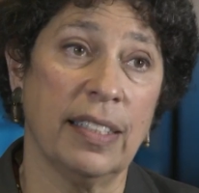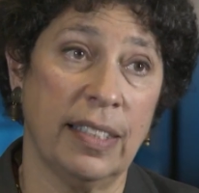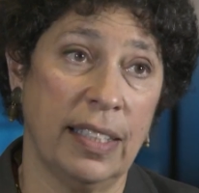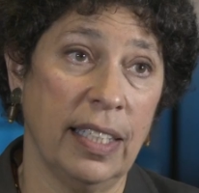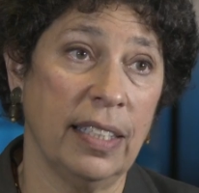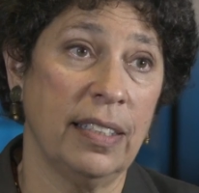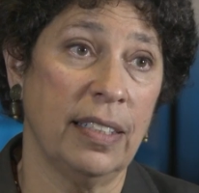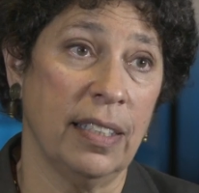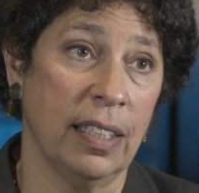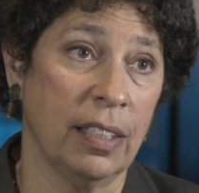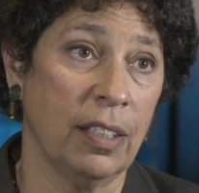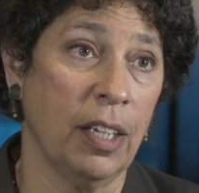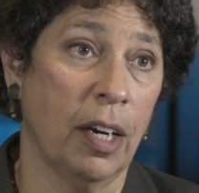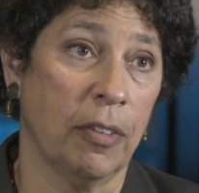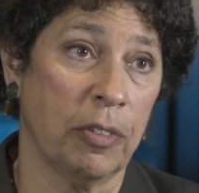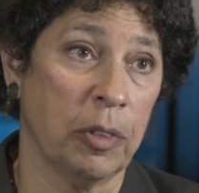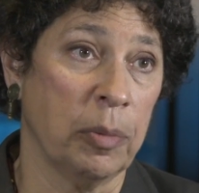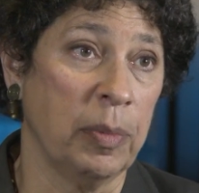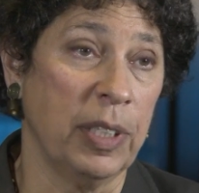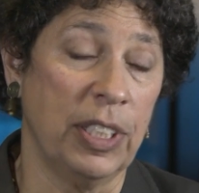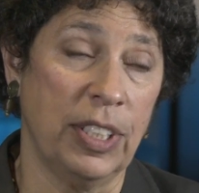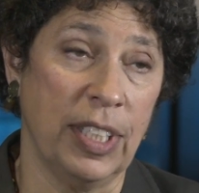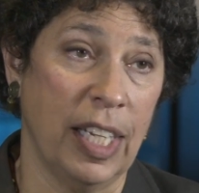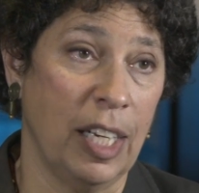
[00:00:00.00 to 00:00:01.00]
or? it sits in
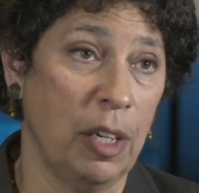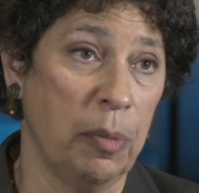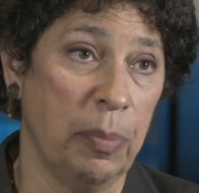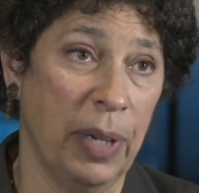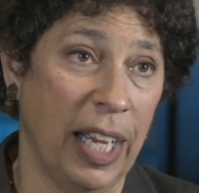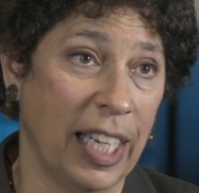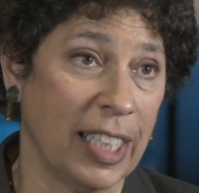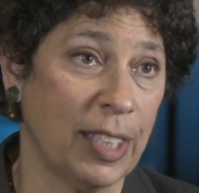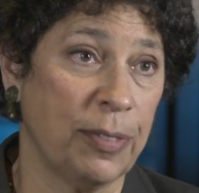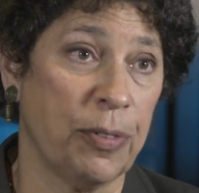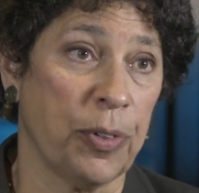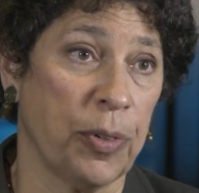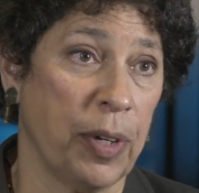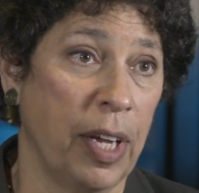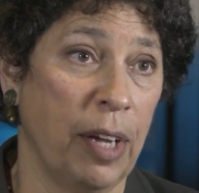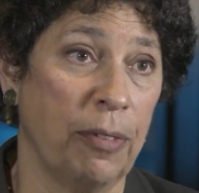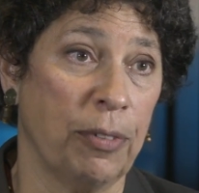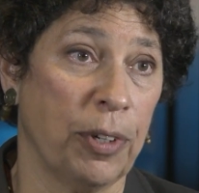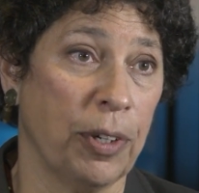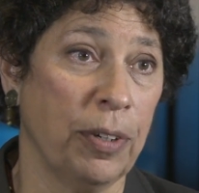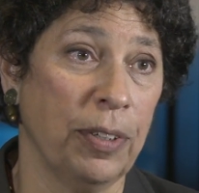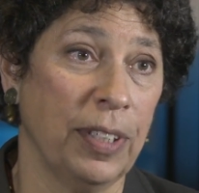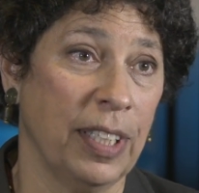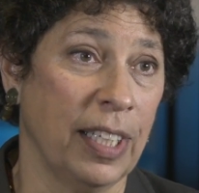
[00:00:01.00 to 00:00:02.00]
government data banks
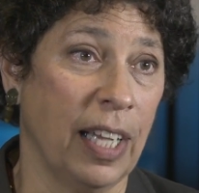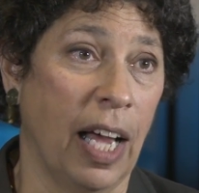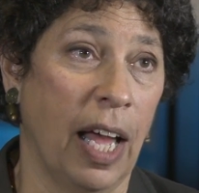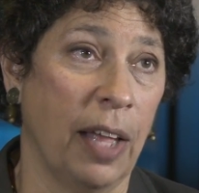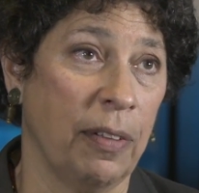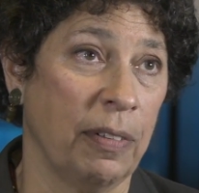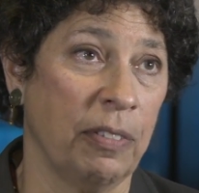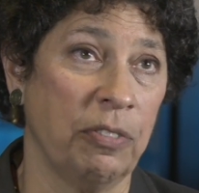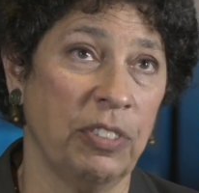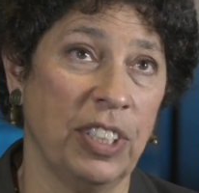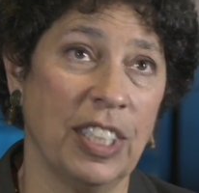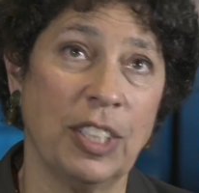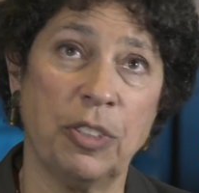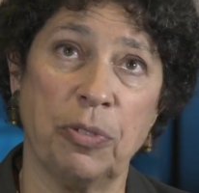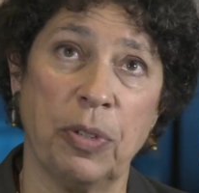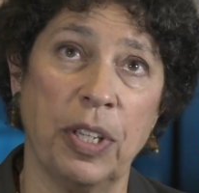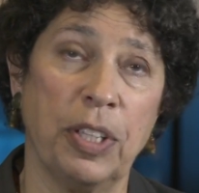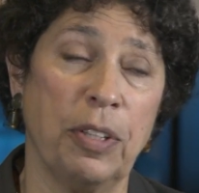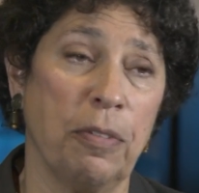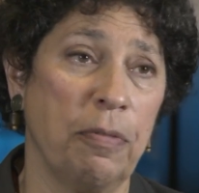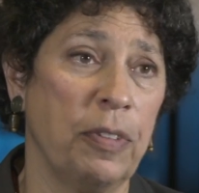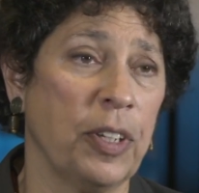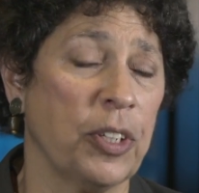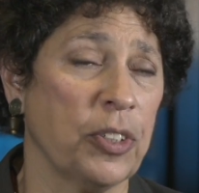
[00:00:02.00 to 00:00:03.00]
forever. Yeah, I just
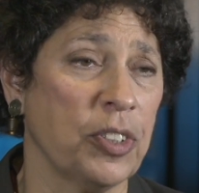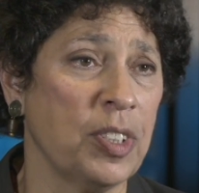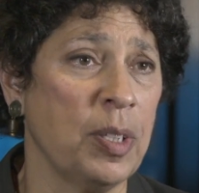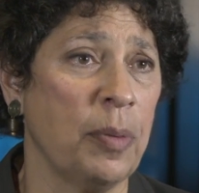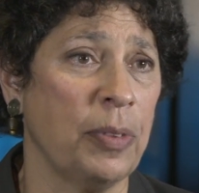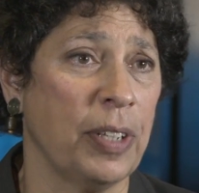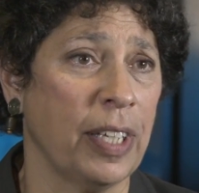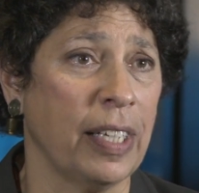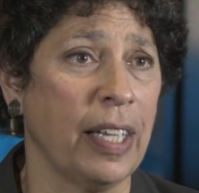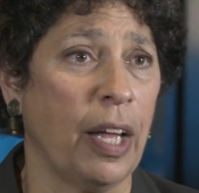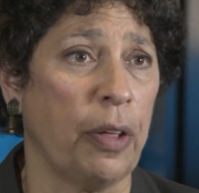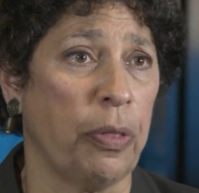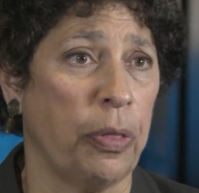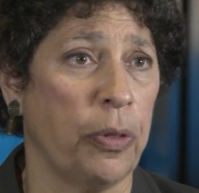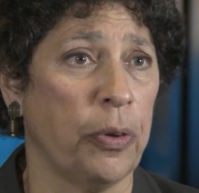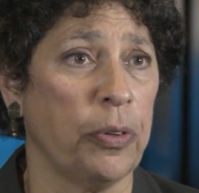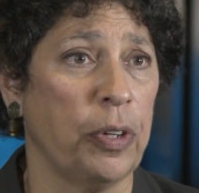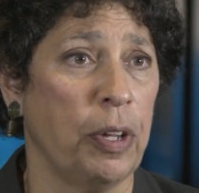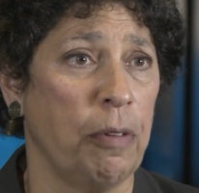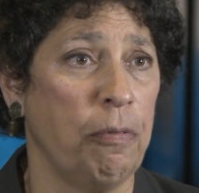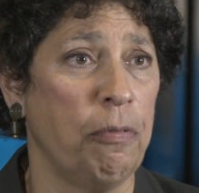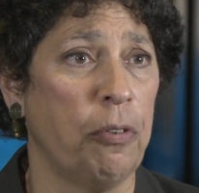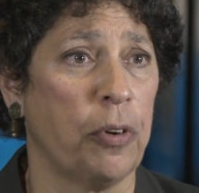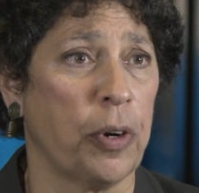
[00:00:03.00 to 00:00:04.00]
read the figure something like
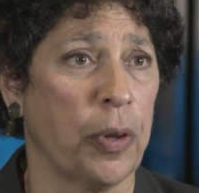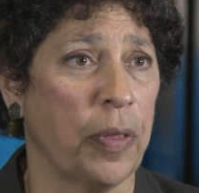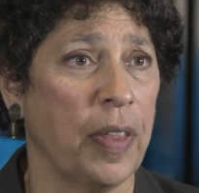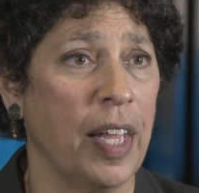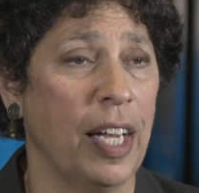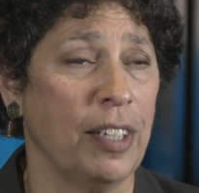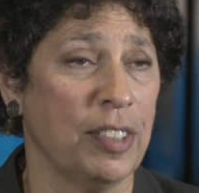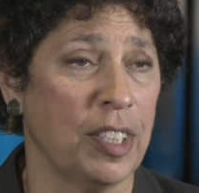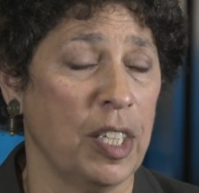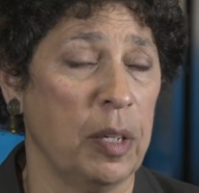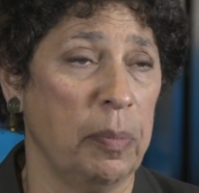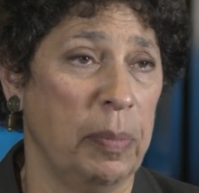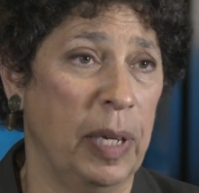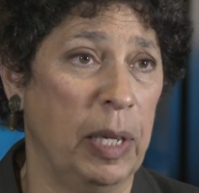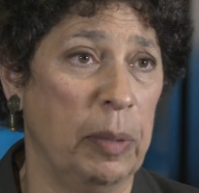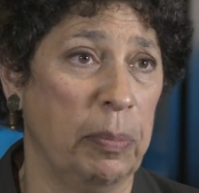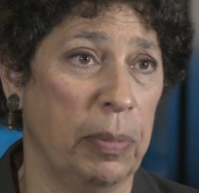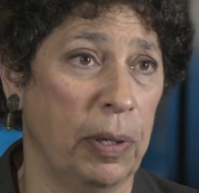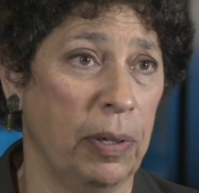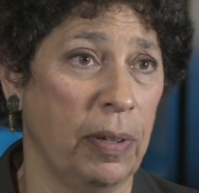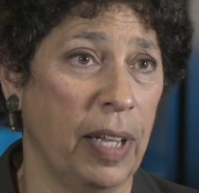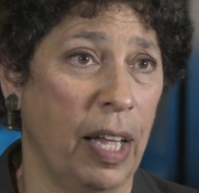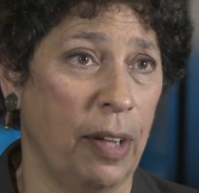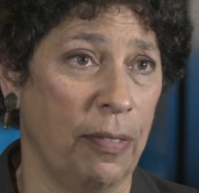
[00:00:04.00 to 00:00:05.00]
34,000
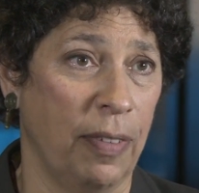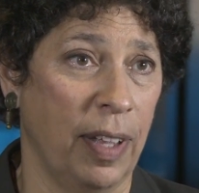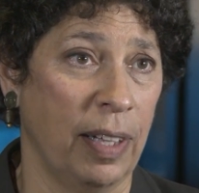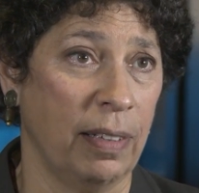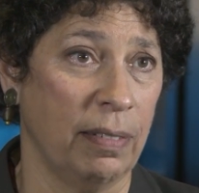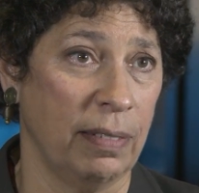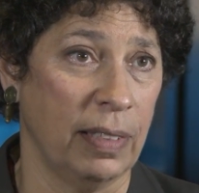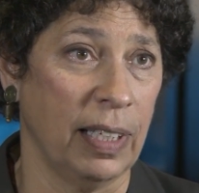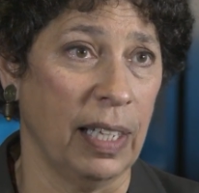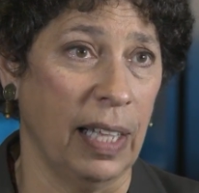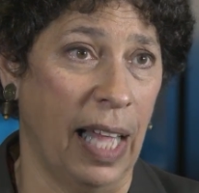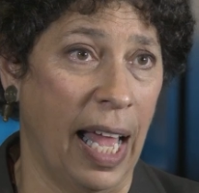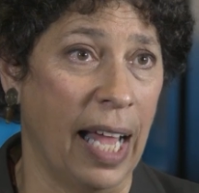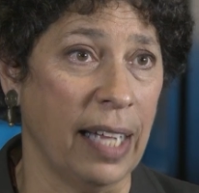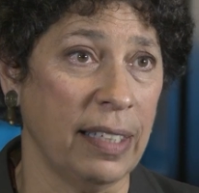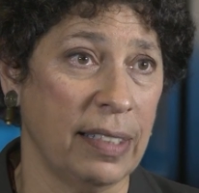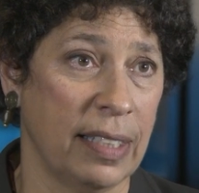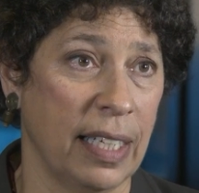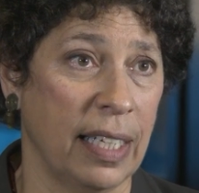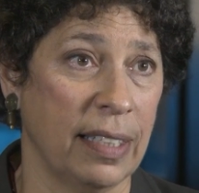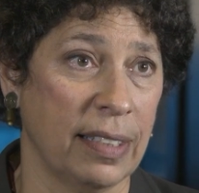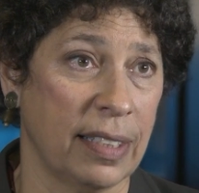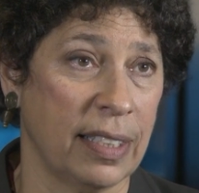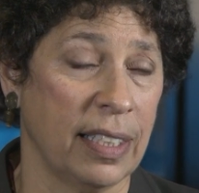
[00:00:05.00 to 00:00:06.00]
people have
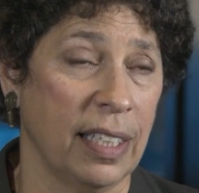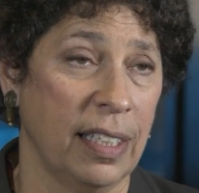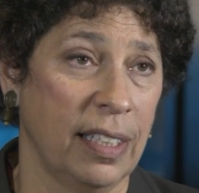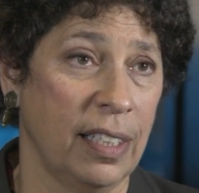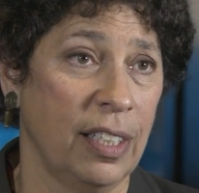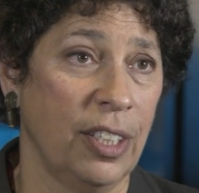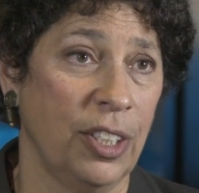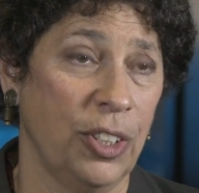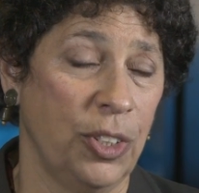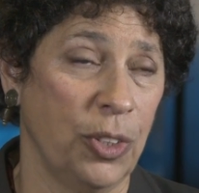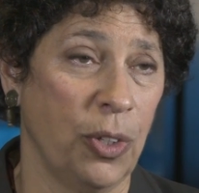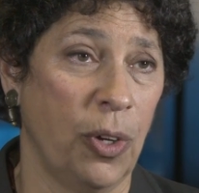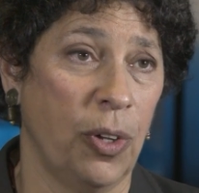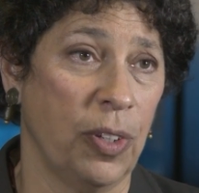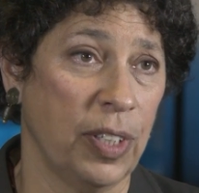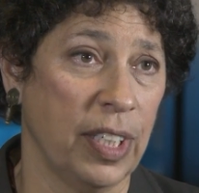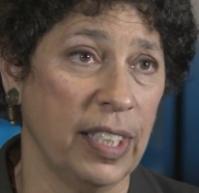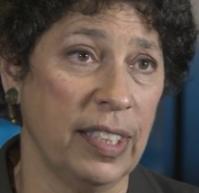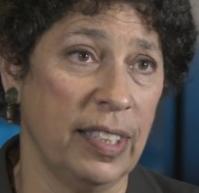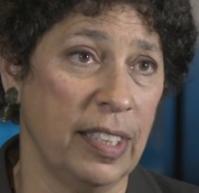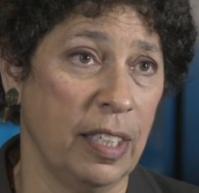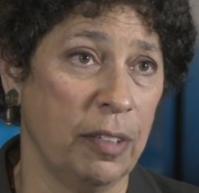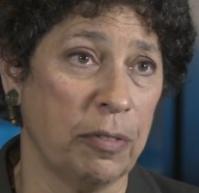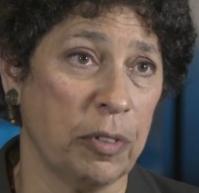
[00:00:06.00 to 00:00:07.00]
access to all
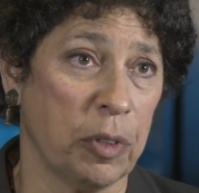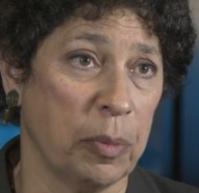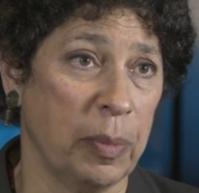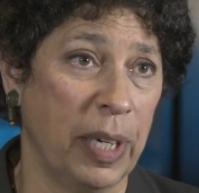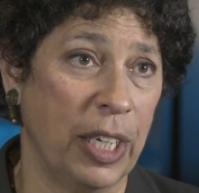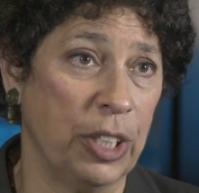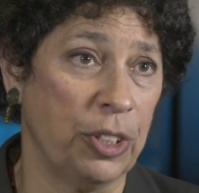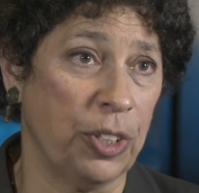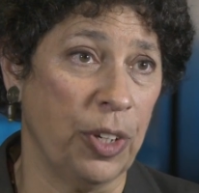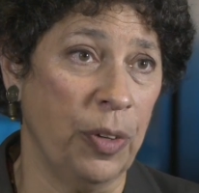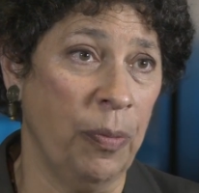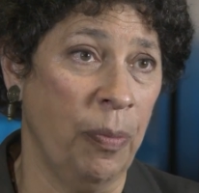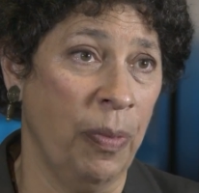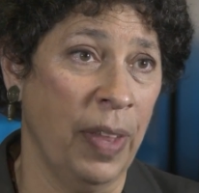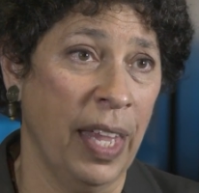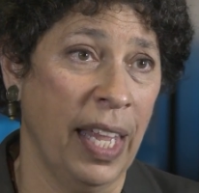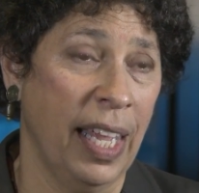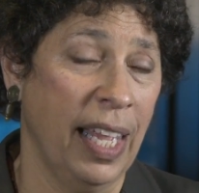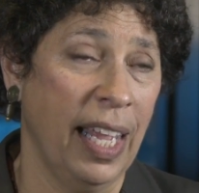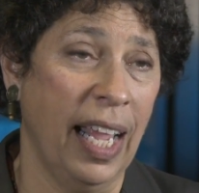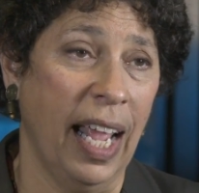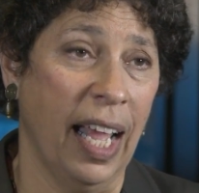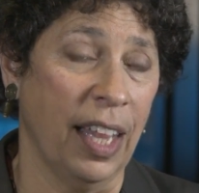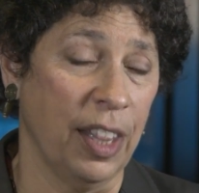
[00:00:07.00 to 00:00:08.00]
this information,
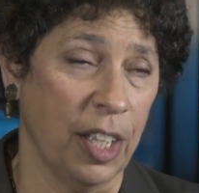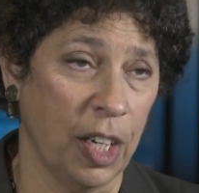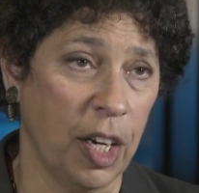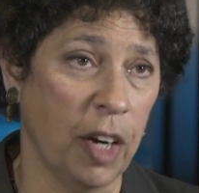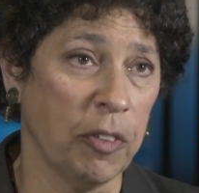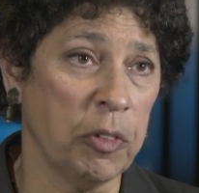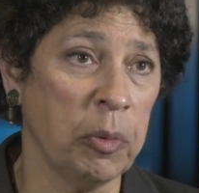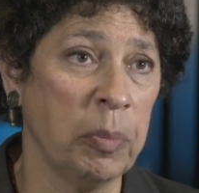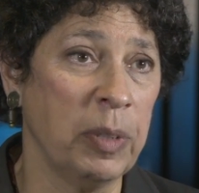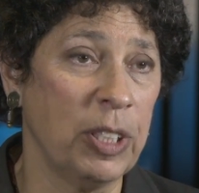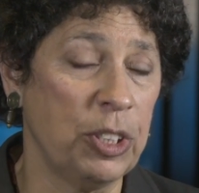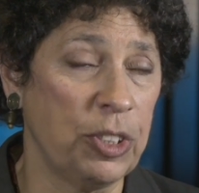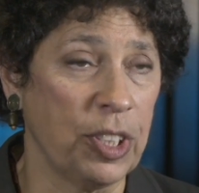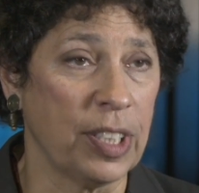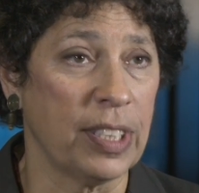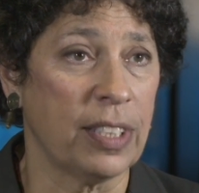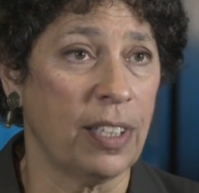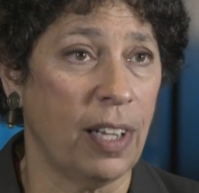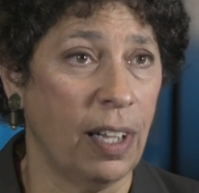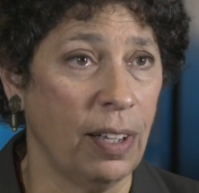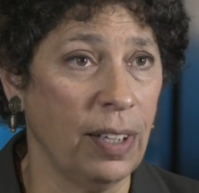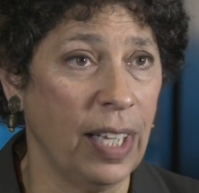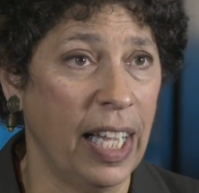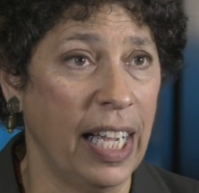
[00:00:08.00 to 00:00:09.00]
and the government
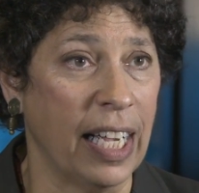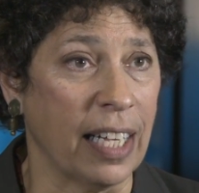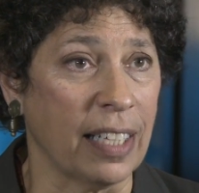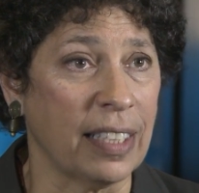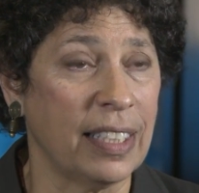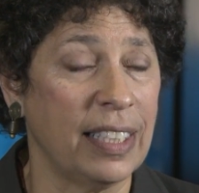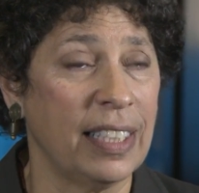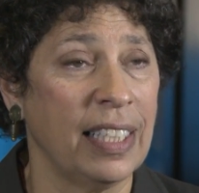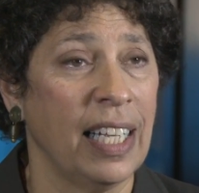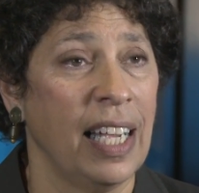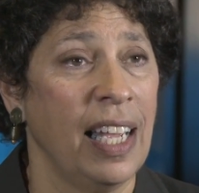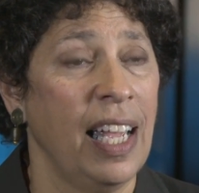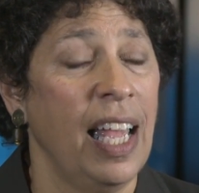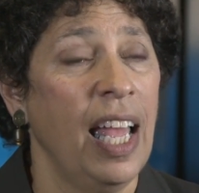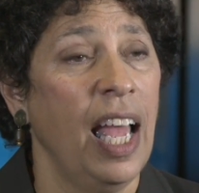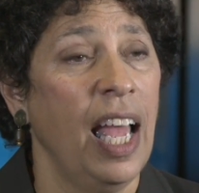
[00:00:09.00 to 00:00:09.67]
just collects.